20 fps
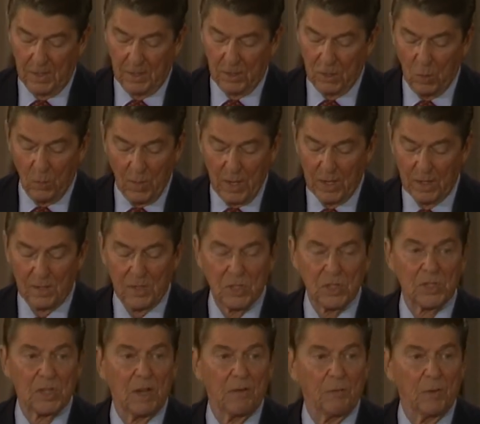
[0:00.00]
No end to the
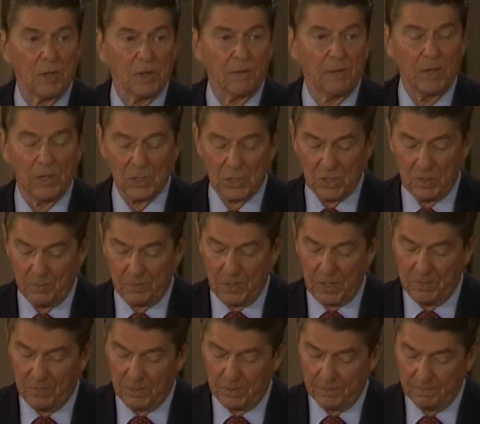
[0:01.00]
suffering of innocent
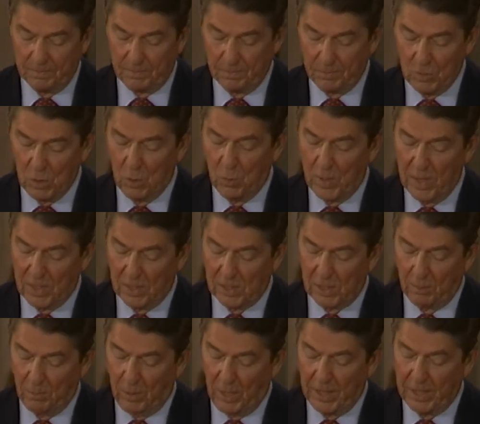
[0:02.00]
people, no end to
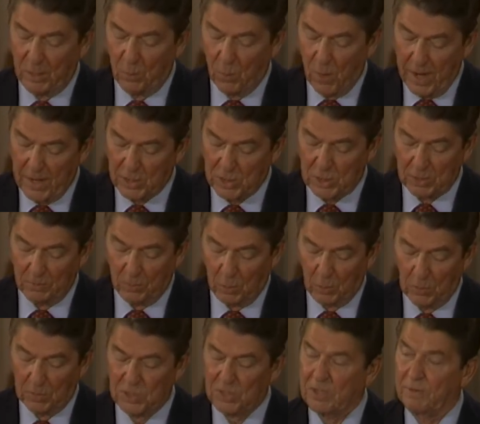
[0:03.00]
the bloody ransom
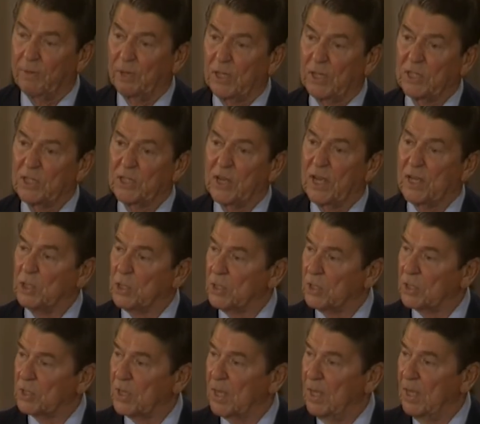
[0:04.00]
all civilized
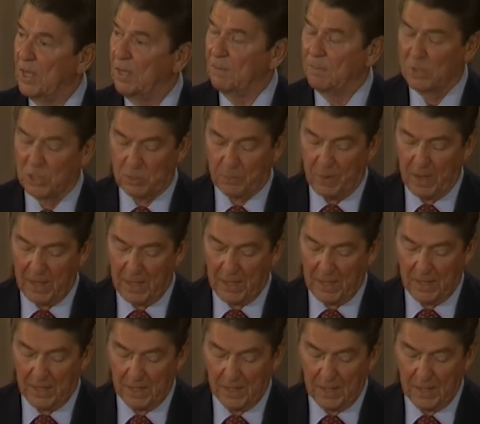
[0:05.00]
nations must pay.